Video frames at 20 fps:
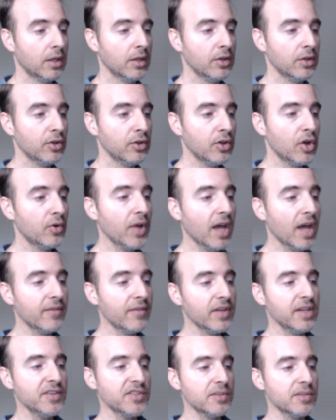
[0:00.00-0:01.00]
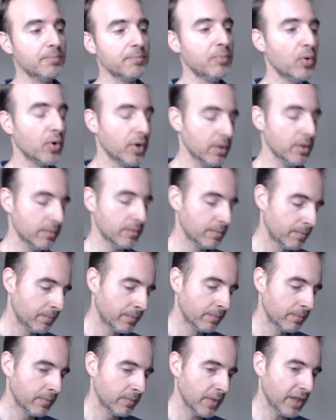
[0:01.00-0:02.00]
You don't have any support
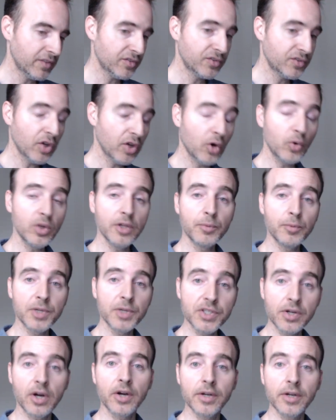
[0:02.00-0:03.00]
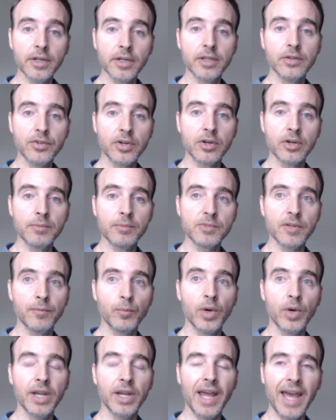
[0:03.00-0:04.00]
it's totally retarded in terms of
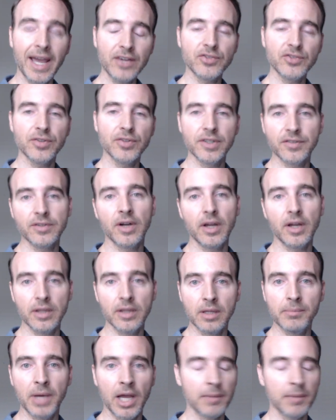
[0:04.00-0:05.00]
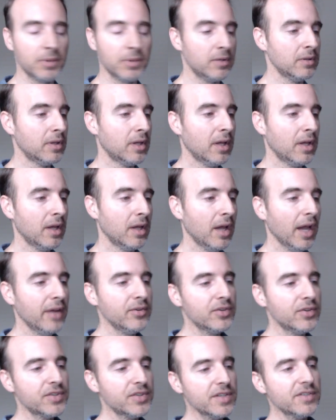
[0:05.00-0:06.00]
what actually is taught in the Bible, and
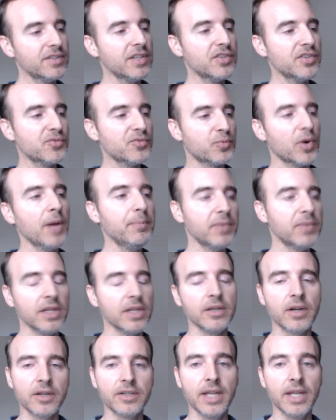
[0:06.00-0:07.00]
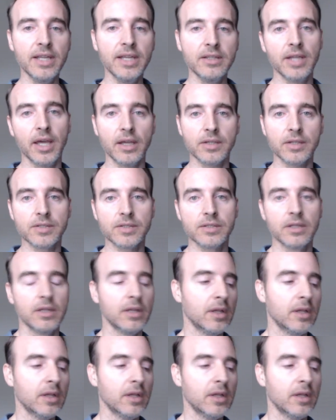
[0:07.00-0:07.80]
you're just disrupting our day text.